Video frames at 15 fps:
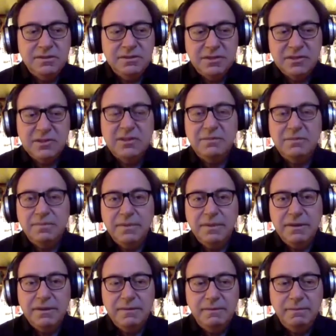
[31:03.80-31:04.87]
system
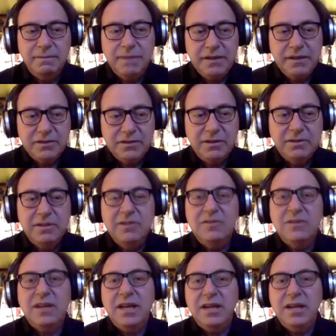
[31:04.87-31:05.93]
based on
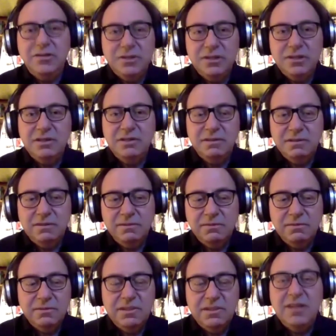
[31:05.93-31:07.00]
these ancient
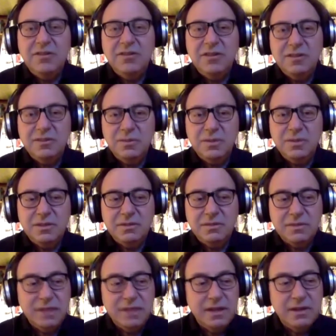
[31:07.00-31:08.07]
teachings and
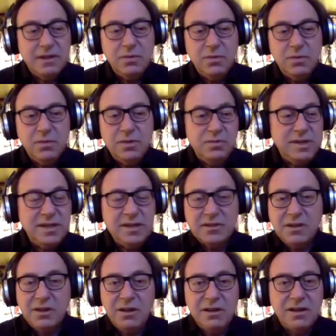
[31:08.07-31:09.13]
wisdoms, which we
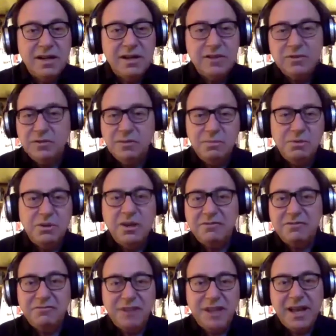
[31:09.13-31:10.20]
as colonizers who brought
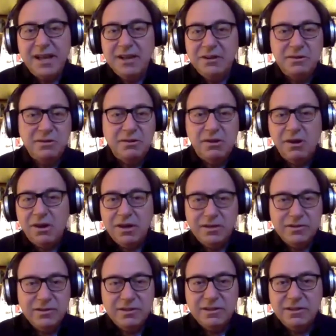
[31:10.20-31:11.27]
a flag in our
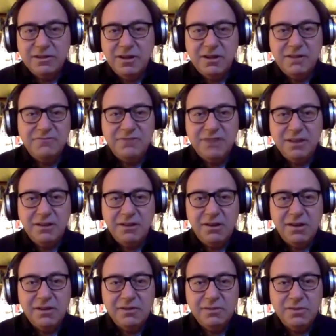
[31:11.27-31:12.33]
laws, the codified
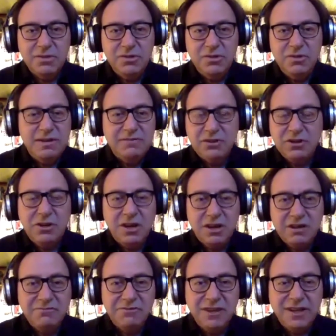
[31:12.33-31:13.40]
laws, which you never
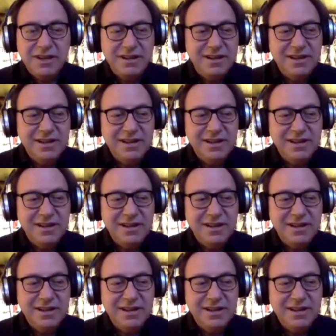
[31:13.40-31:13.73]
codified,